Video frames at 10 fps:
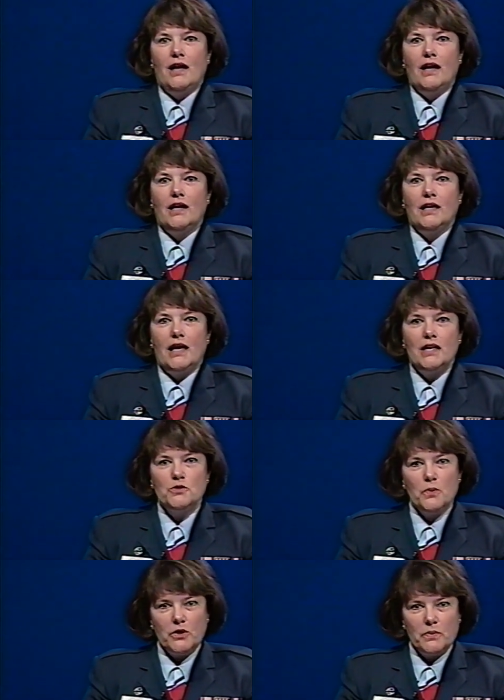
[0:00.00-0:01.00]
uh,
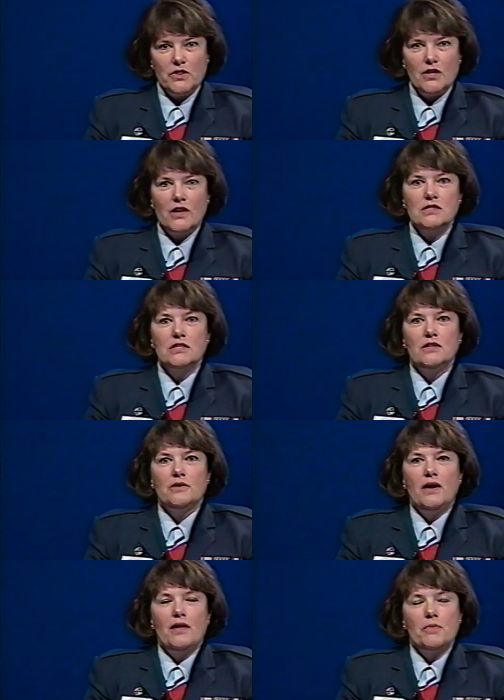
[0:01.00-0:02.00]
has worked with the
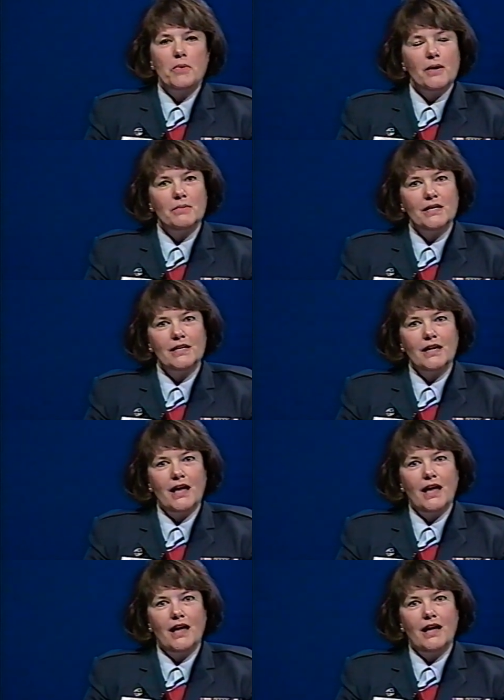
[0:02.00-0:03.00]
auxiliary and the public,
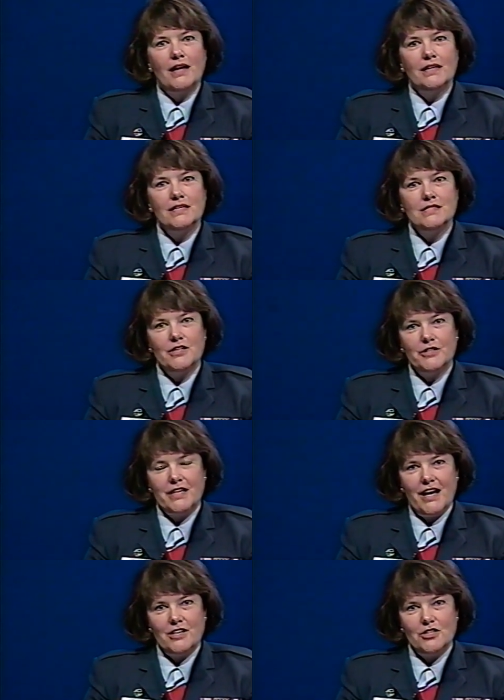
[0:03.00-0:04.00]
and he's here
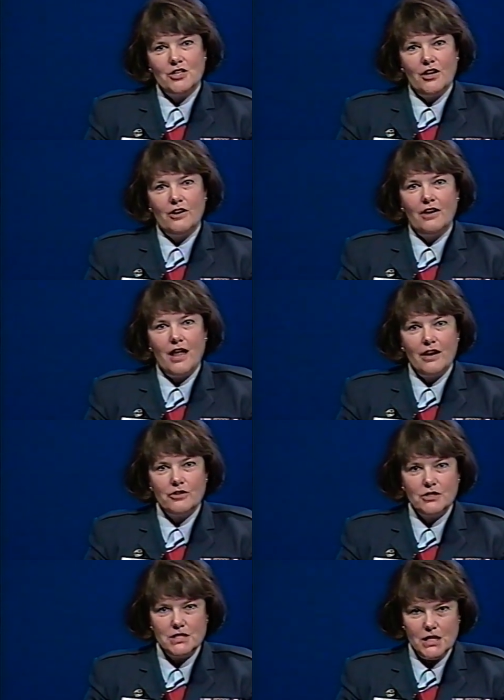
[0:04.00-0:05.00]
today to share a lot of
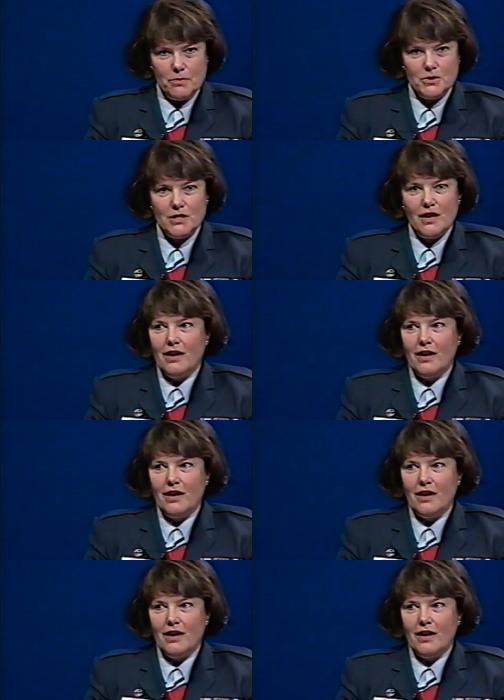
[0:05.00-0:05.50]
good tips.